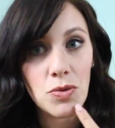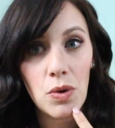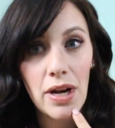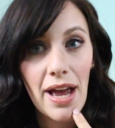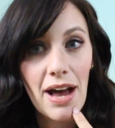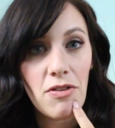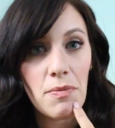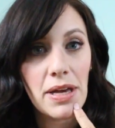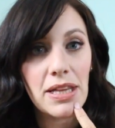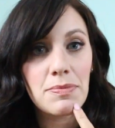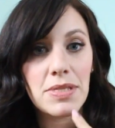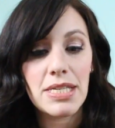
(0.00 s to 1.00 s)
So what I have on my
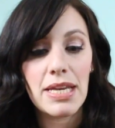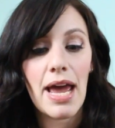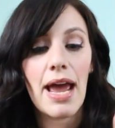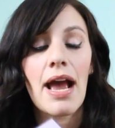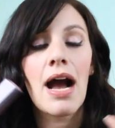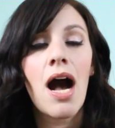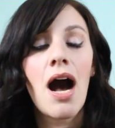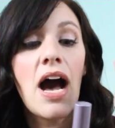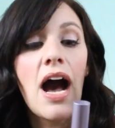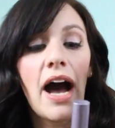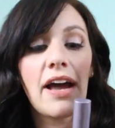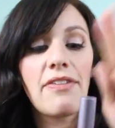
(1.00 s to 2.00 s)
lips today,
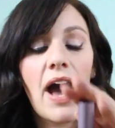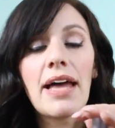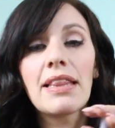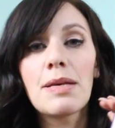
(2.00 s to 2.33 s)
I have had